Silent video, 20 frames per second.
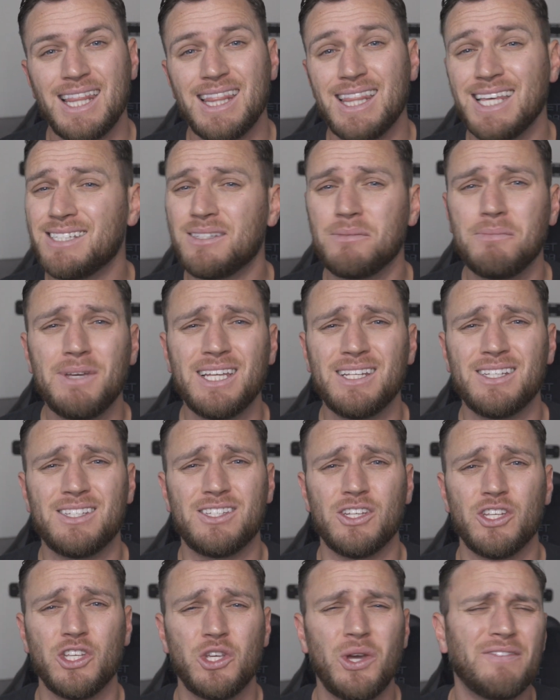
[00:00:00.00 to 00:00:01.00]
This
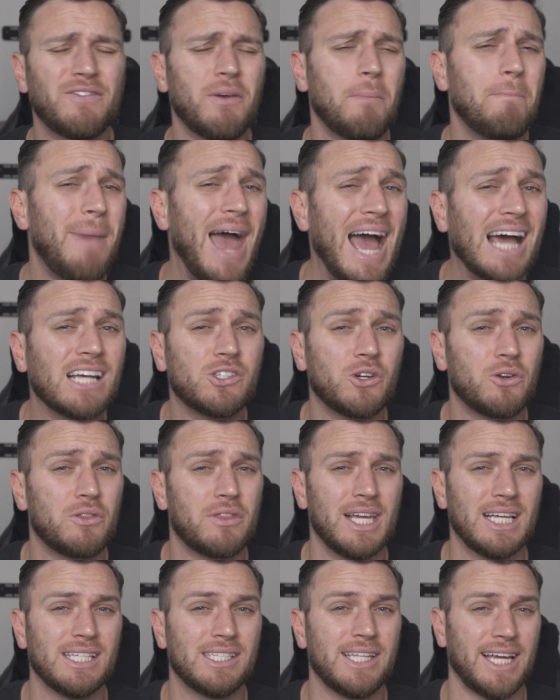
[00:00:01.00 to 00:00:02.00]
means you have to master
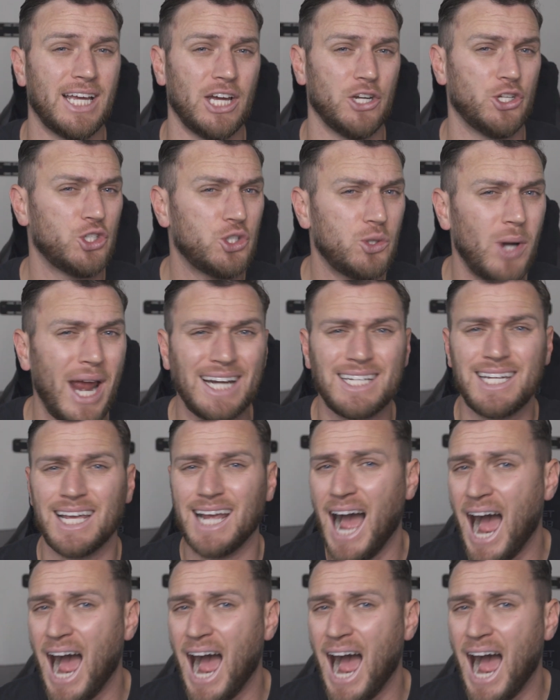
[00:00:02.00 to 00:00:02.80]
things like attracting,